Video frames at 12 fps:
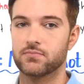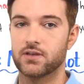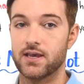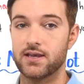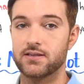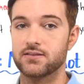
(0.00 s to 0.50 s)

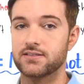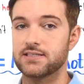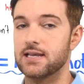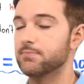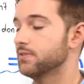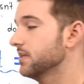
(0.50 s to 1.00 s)
Okay,
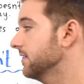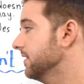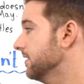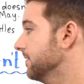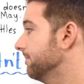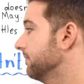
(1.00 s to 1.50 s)
same thing
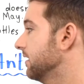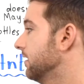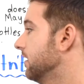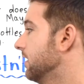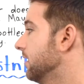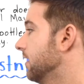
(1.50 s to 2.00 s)
here.
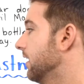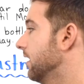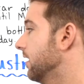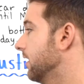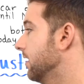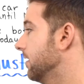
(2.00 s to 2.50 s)

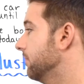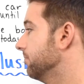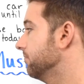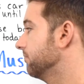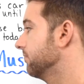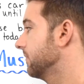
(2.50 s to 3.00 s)

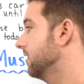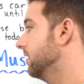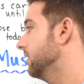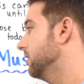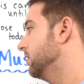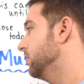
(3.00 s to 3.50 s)

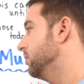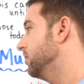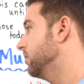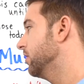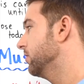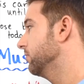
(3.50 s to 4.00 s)

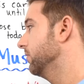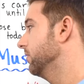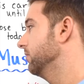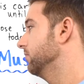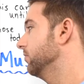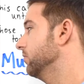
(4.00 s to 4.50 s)
You know,
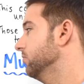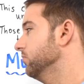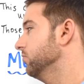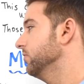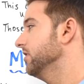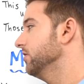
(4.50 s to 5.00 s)

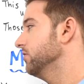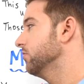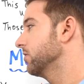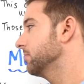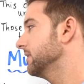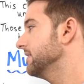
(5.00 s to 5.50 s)
we
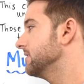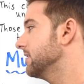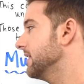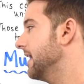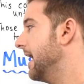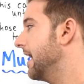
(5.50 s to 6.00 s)
normally
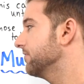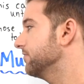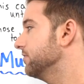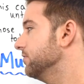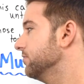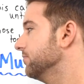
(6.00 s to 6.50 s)
say have
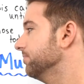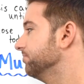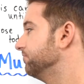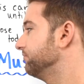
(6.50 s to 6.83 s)
to,